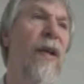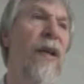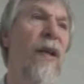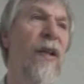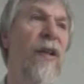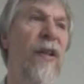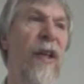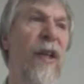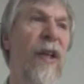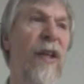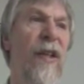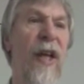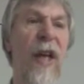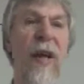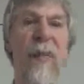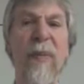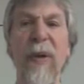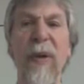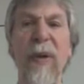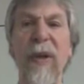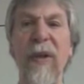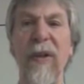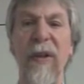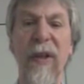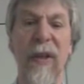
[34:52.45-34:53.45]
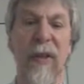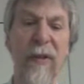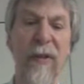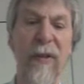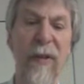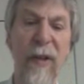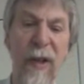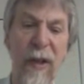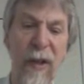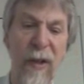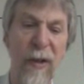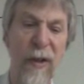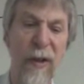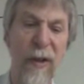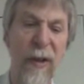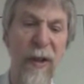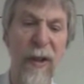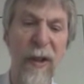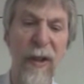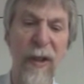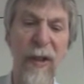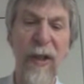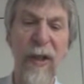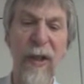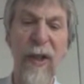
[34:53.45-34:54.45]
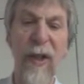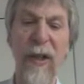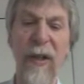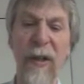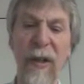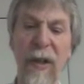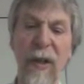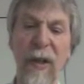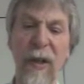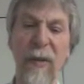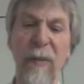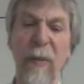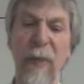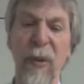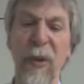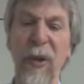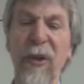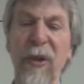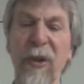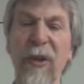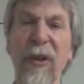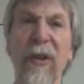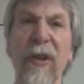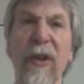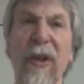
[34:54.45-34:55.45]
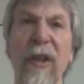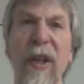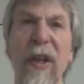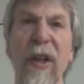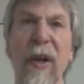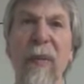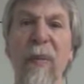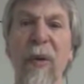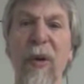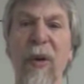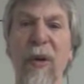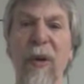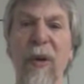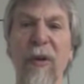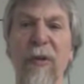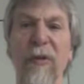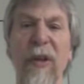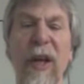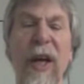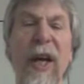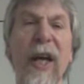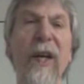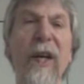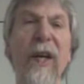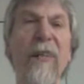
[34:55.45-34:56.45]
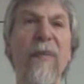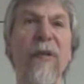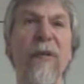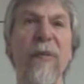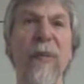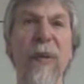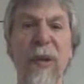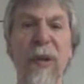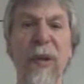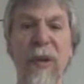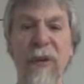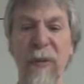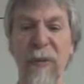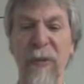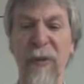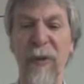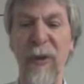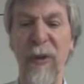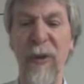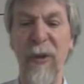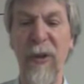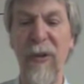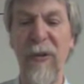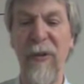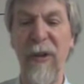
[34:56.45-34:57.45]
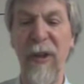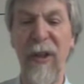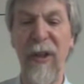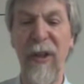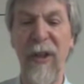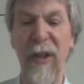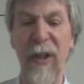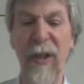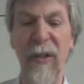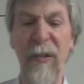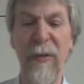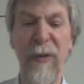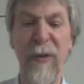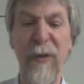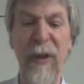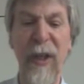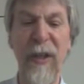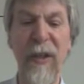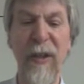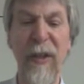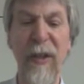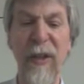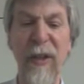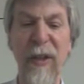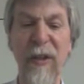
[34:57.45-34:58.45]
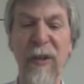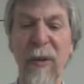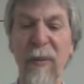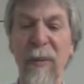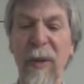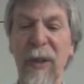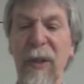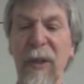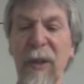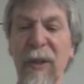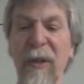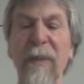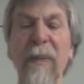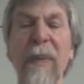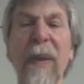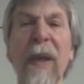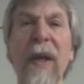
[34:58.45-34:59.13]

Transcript: it can happen that they are aborted a number of times before they are finally committed,